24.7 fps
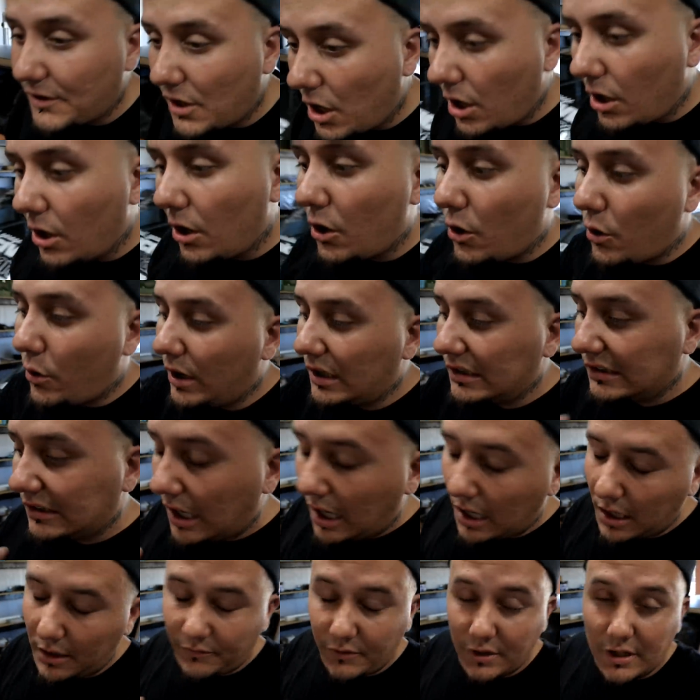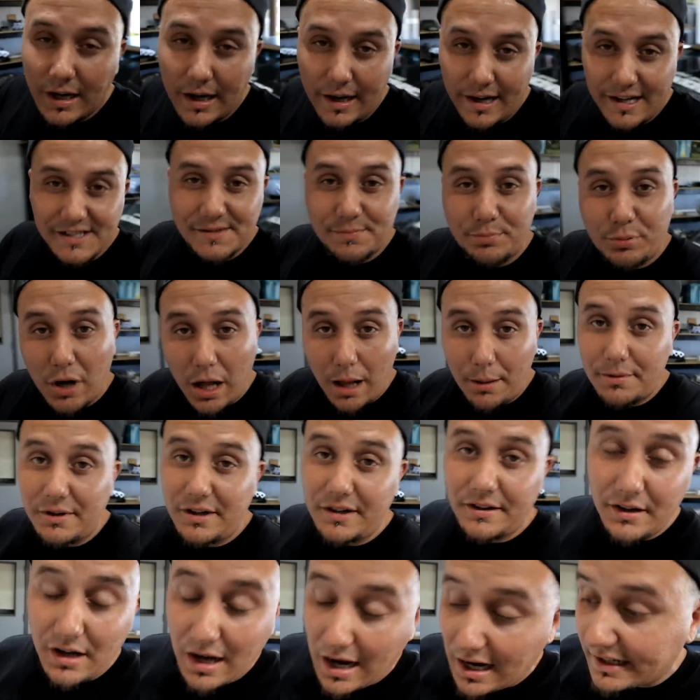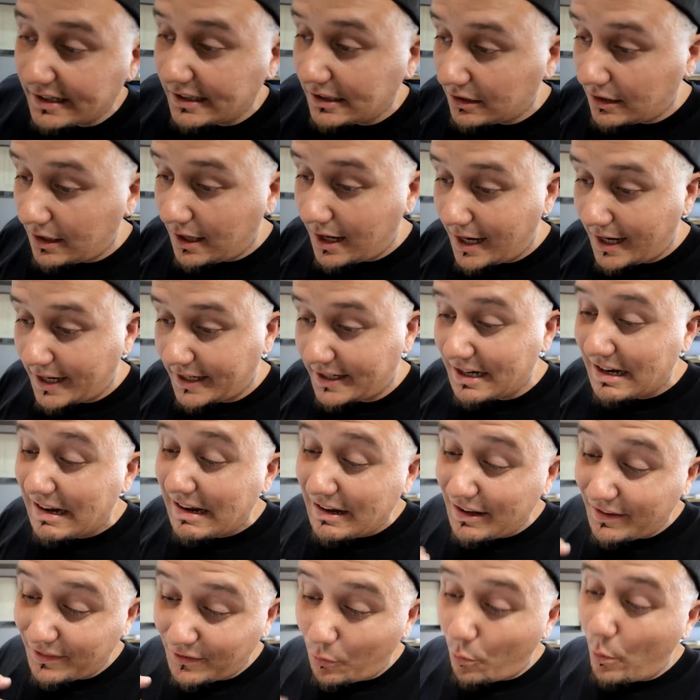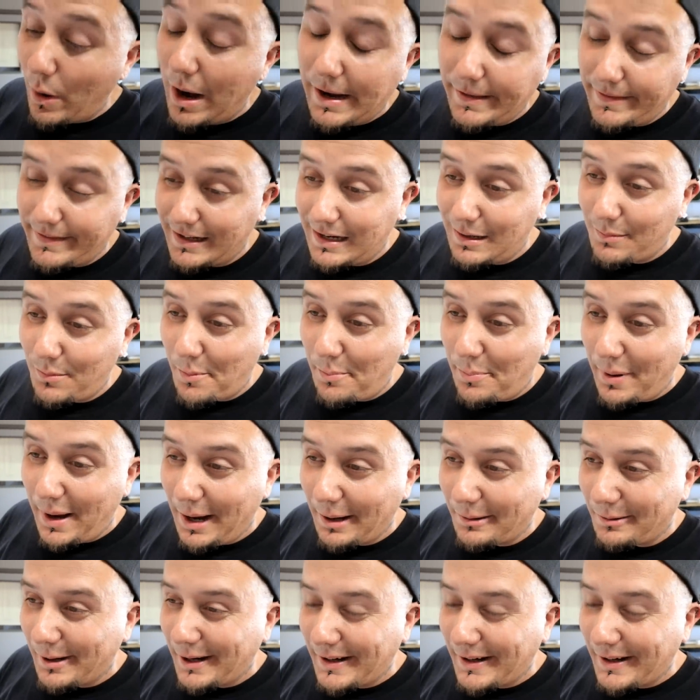know a lot of you guys probably are not gonna like the way that I'm about